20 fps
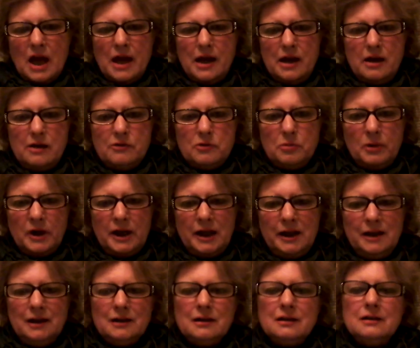Hey
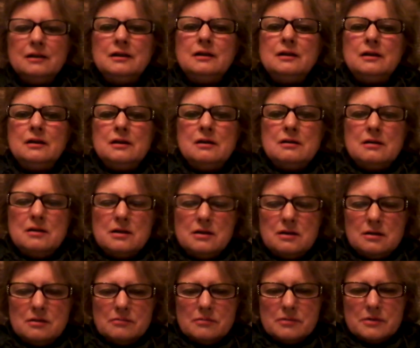everybody.
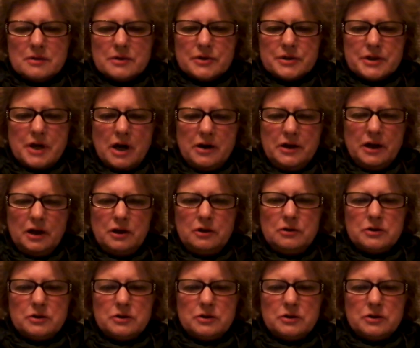Starting a new